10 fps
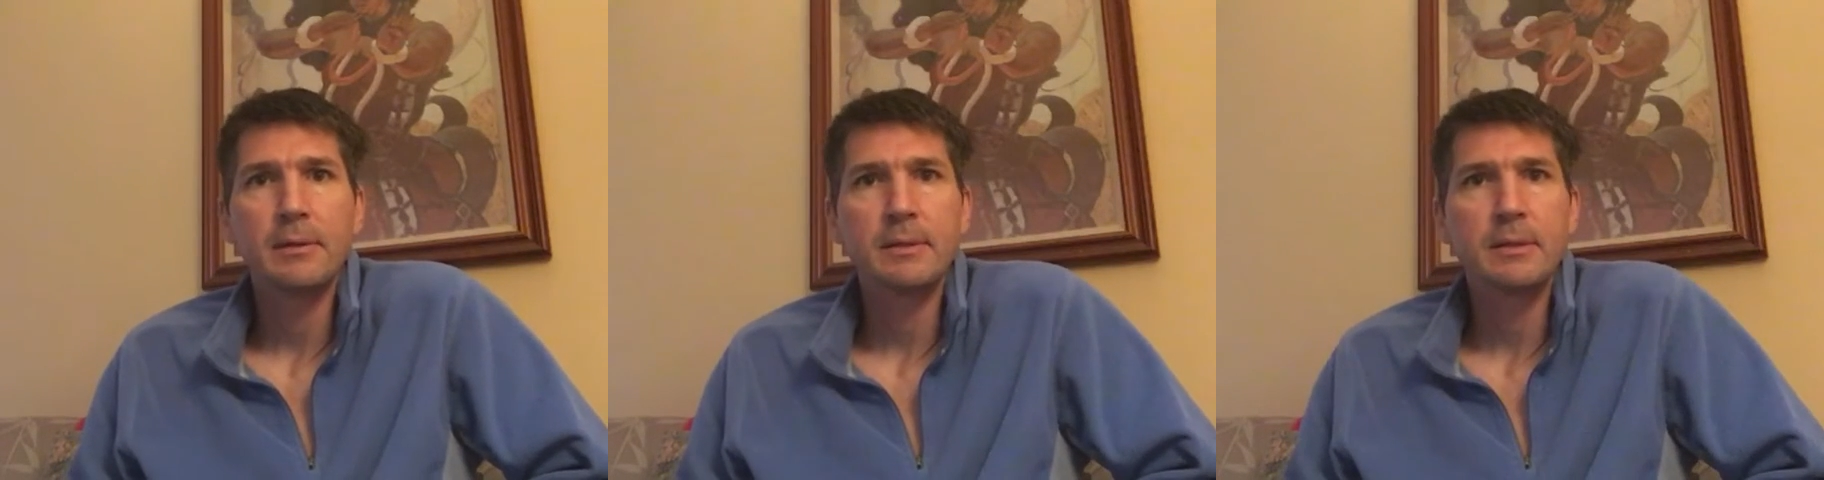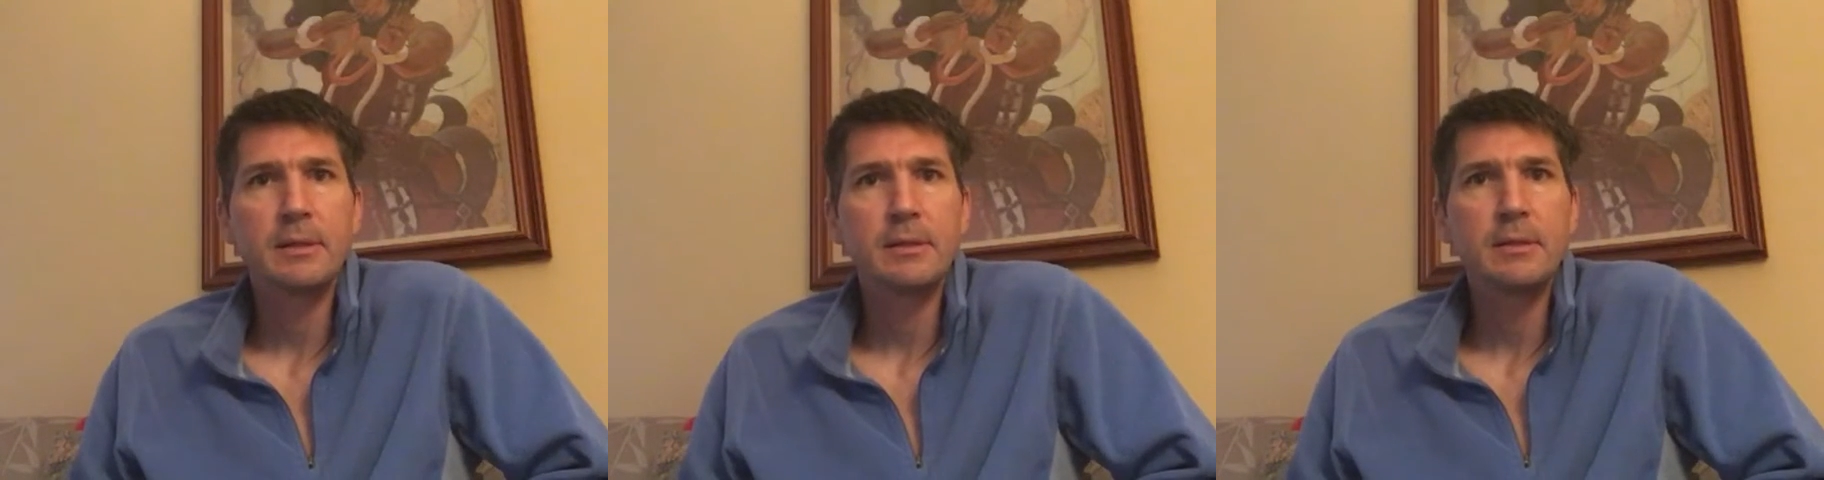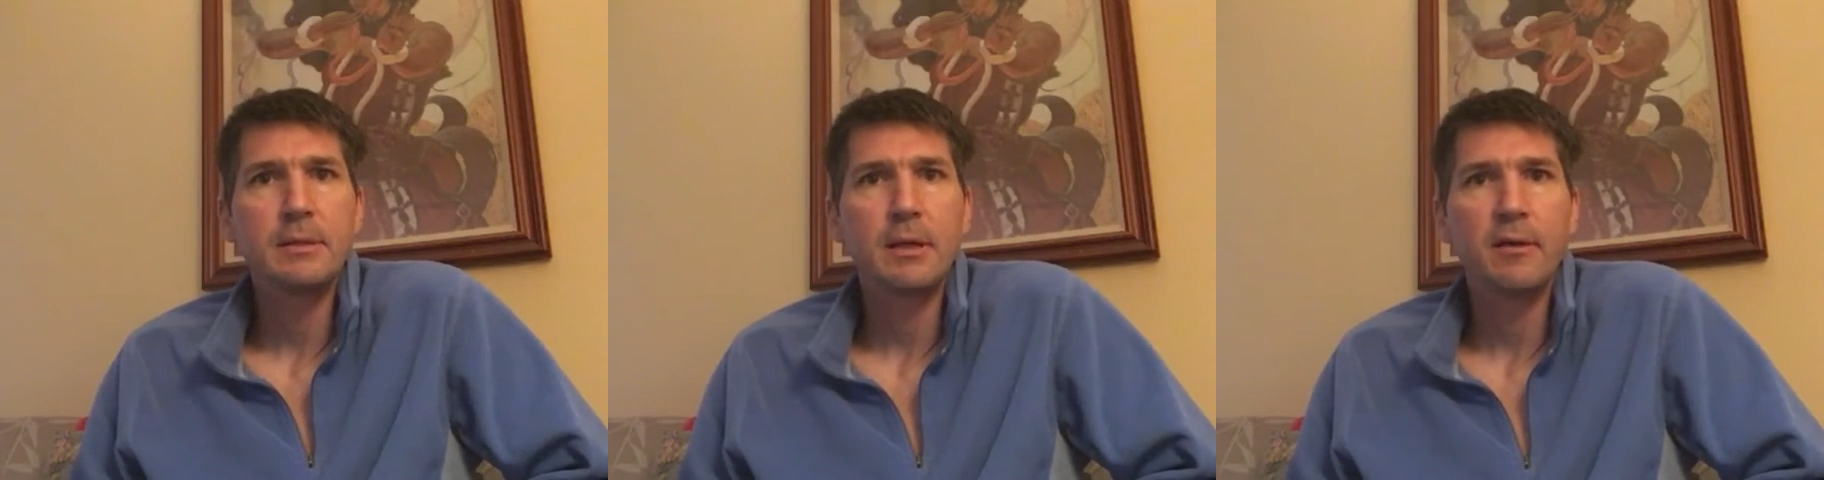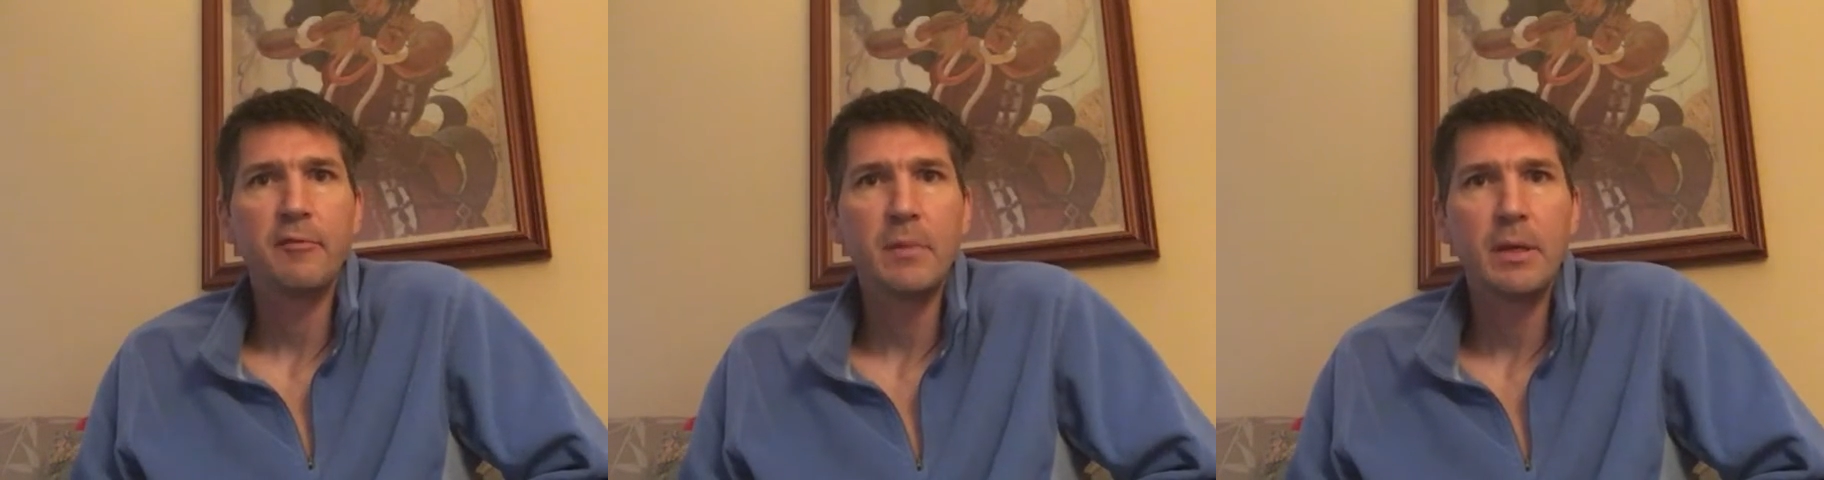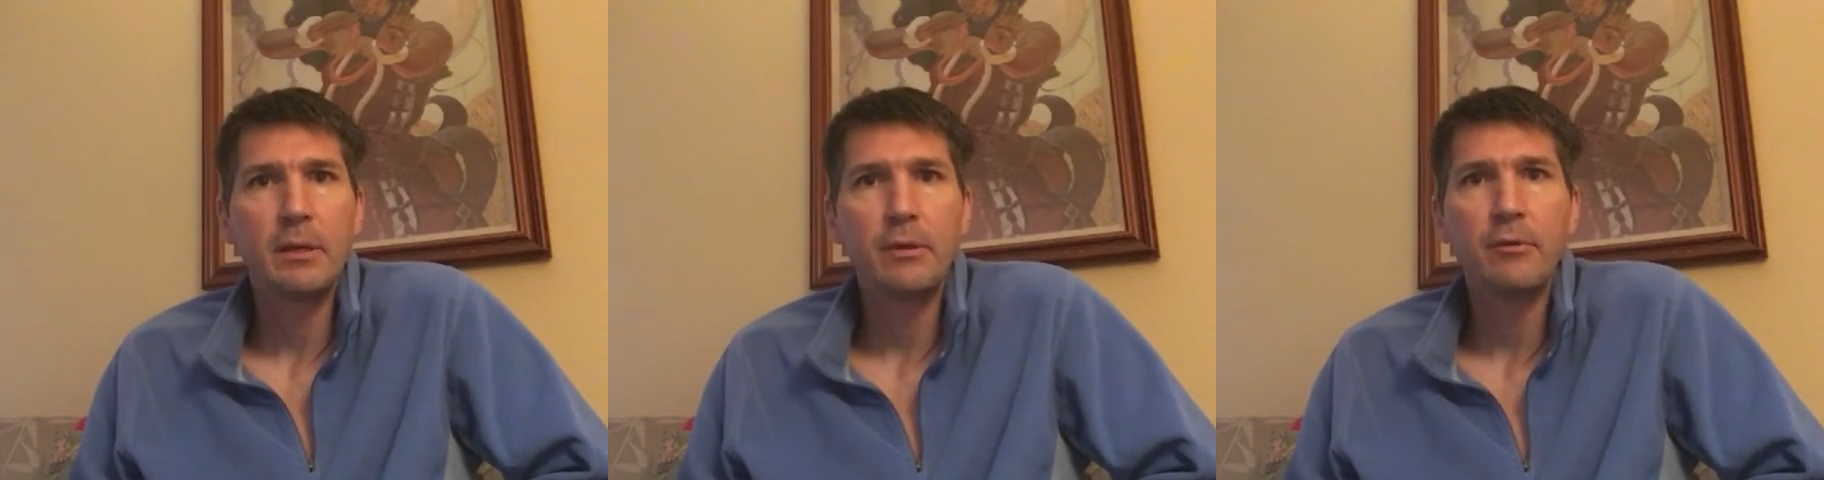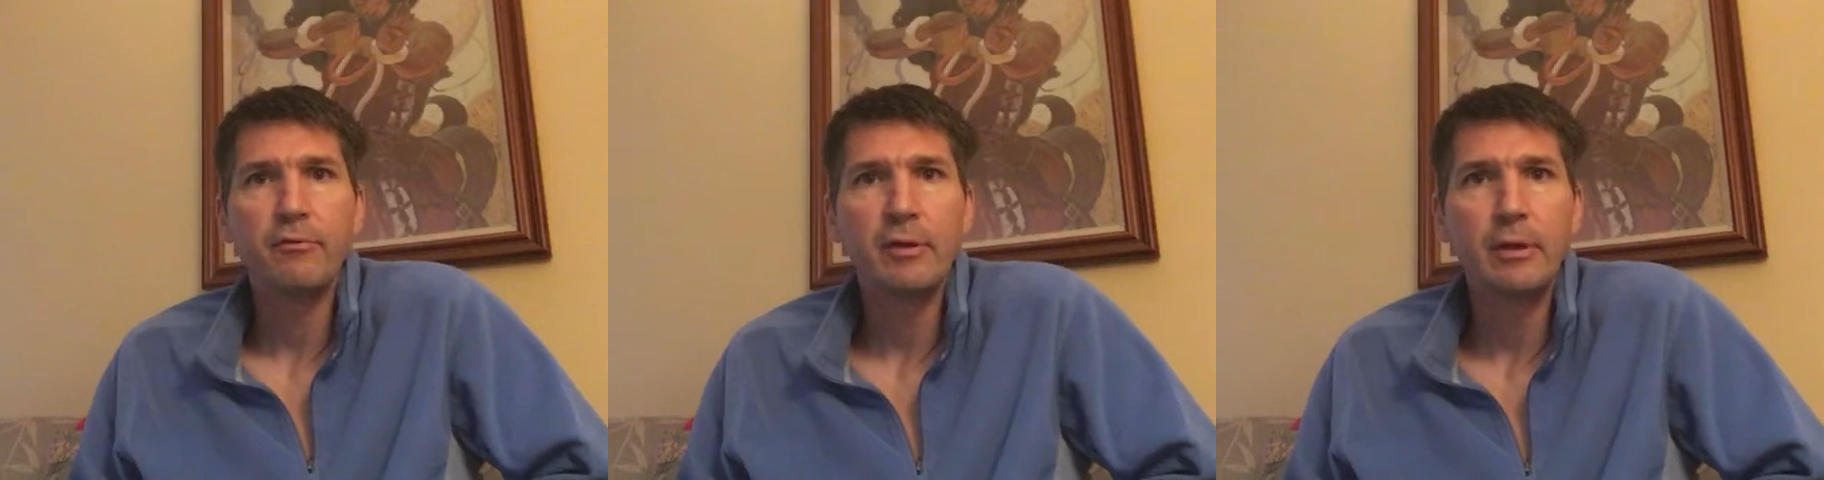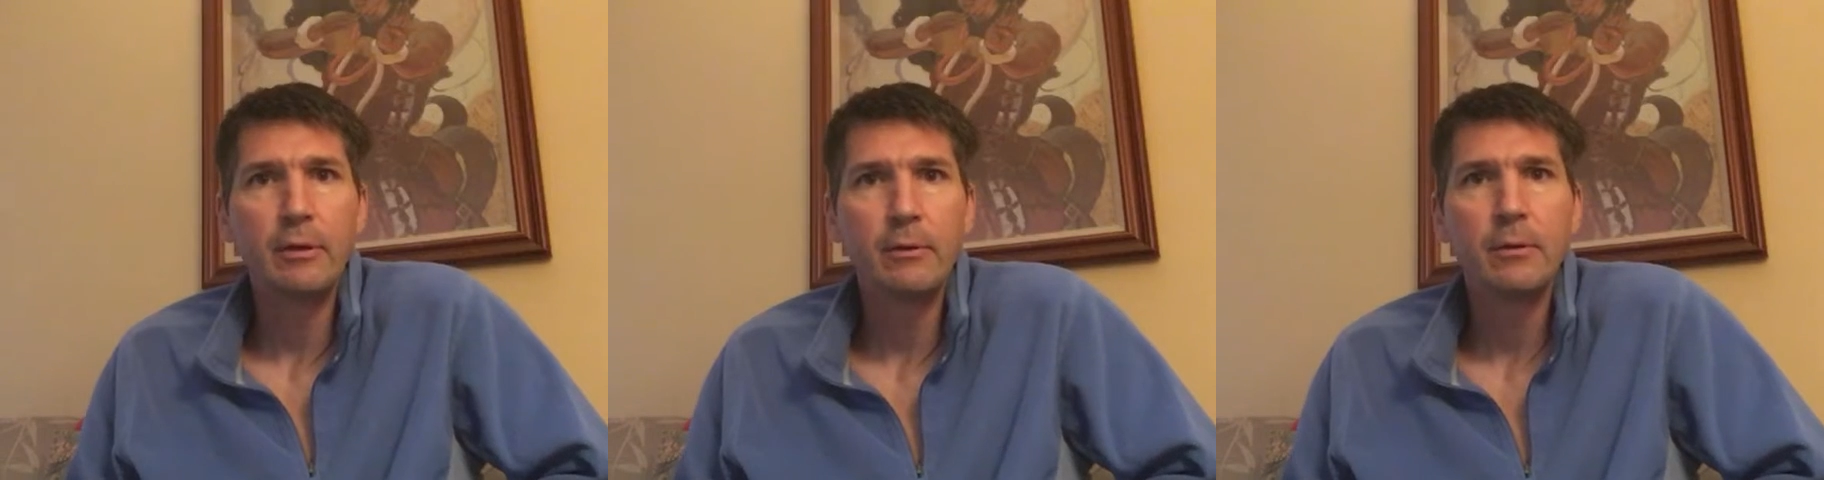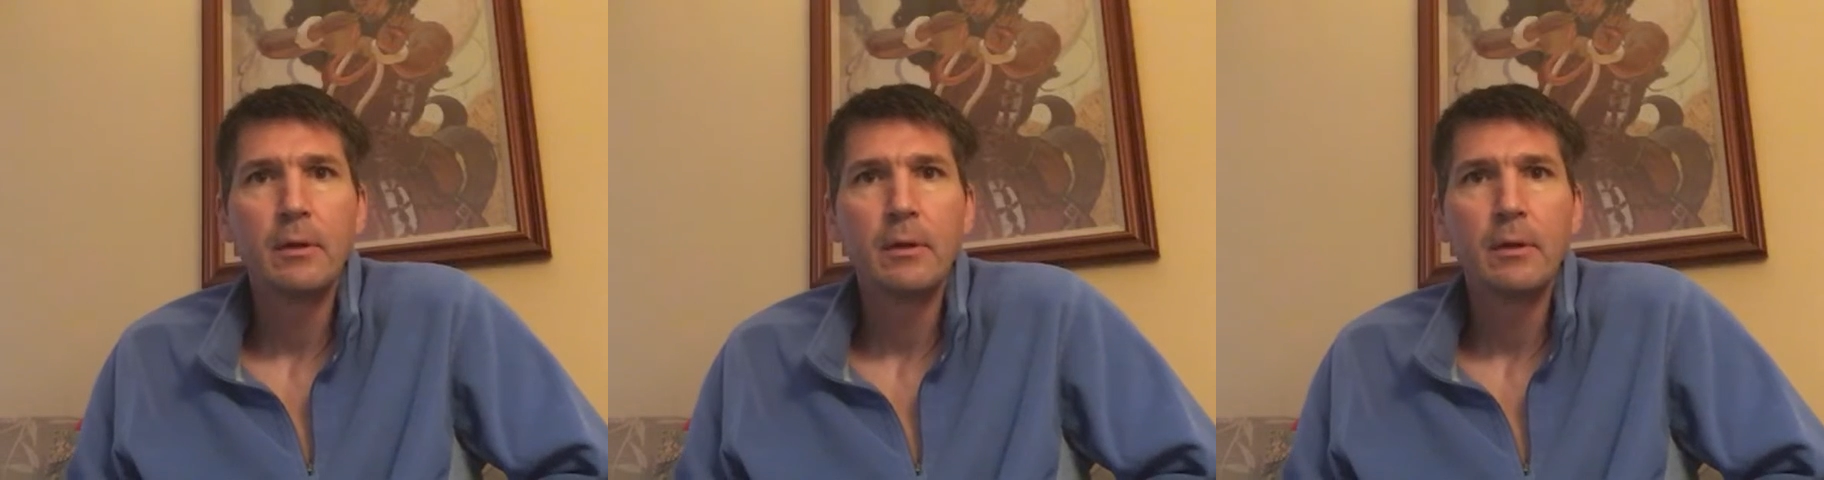since I've made a new video.